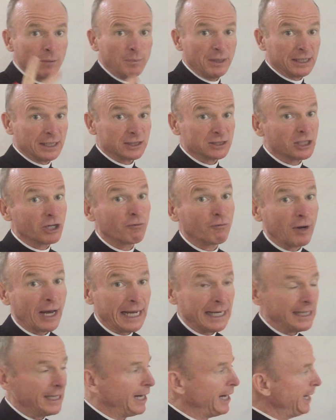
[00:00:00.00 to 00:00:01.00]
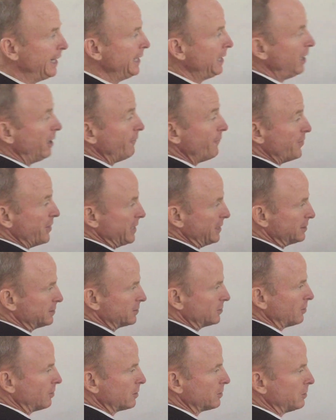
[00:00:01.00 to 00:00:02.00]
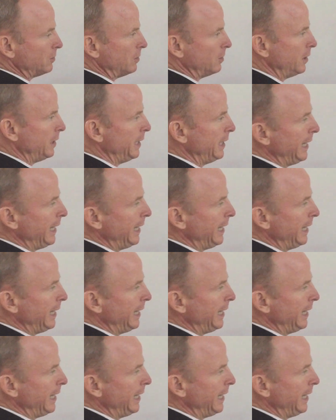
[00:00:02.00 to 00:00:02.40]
because they're radii of this circle.